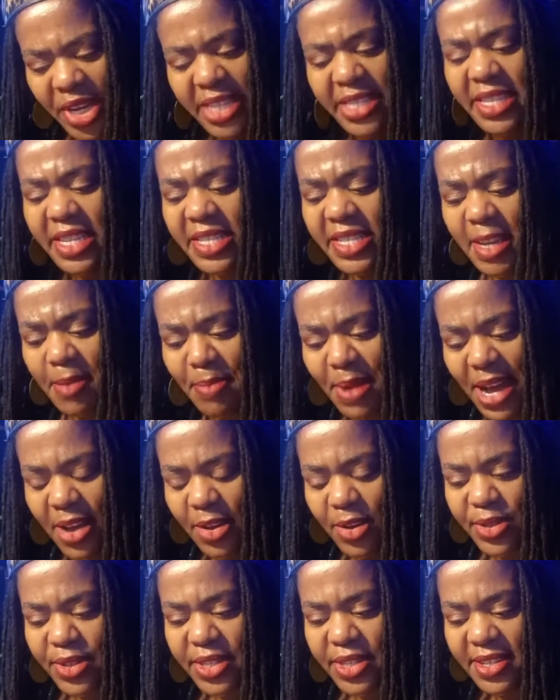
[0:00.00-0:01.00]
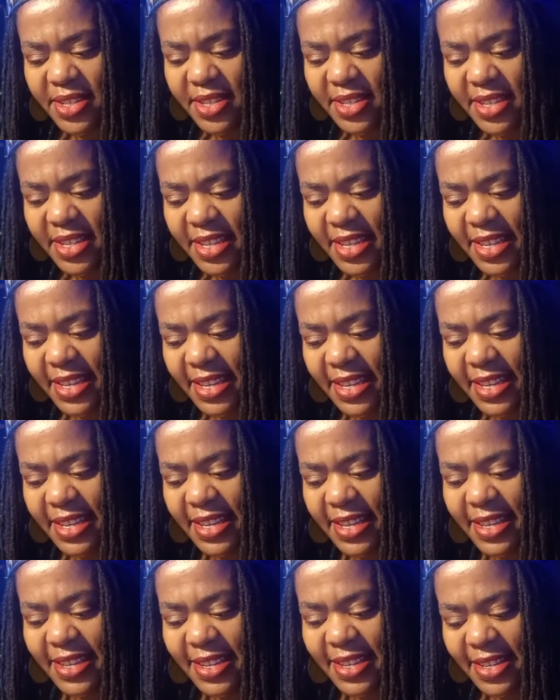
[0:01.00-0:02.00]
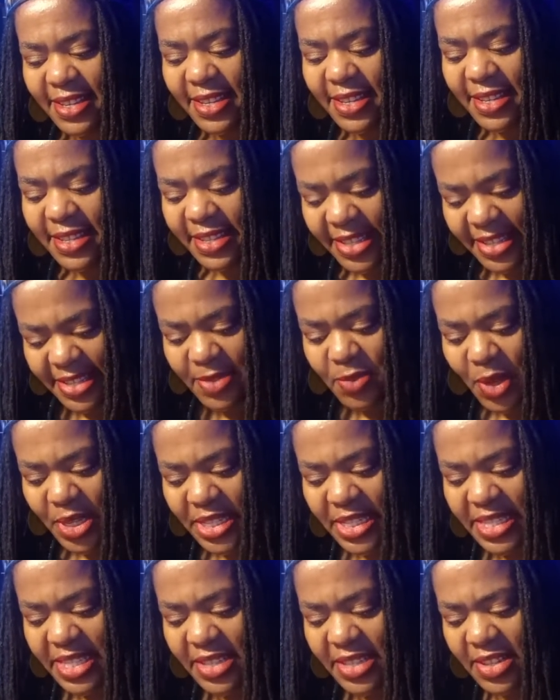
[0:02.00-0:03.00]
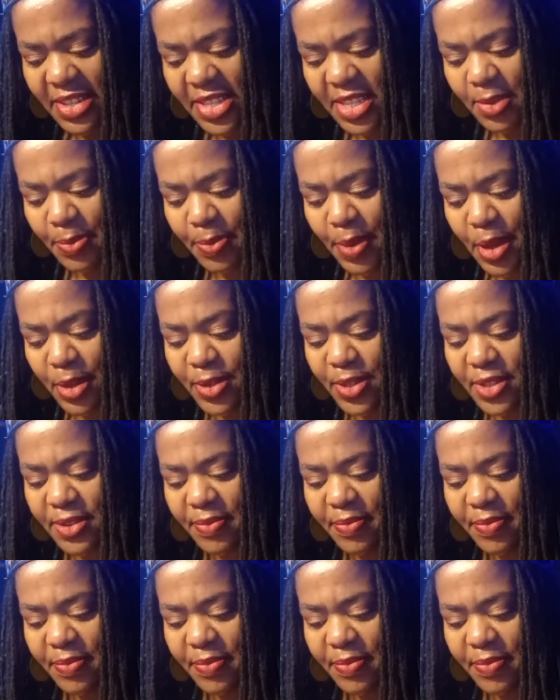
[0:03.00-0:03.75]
is it about? This, what is this about?